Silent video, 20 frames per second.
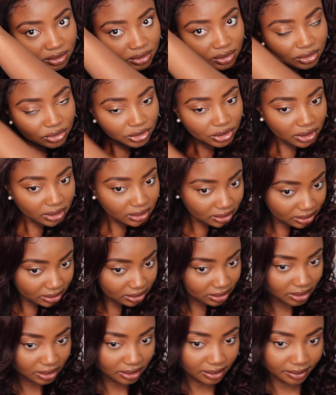to
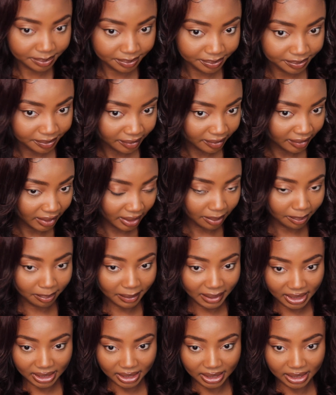just
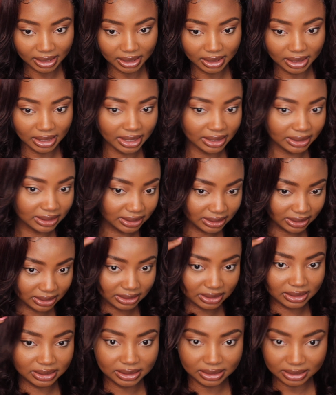make it
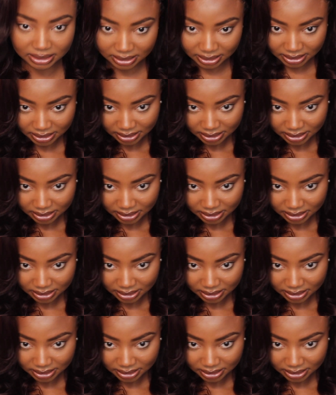less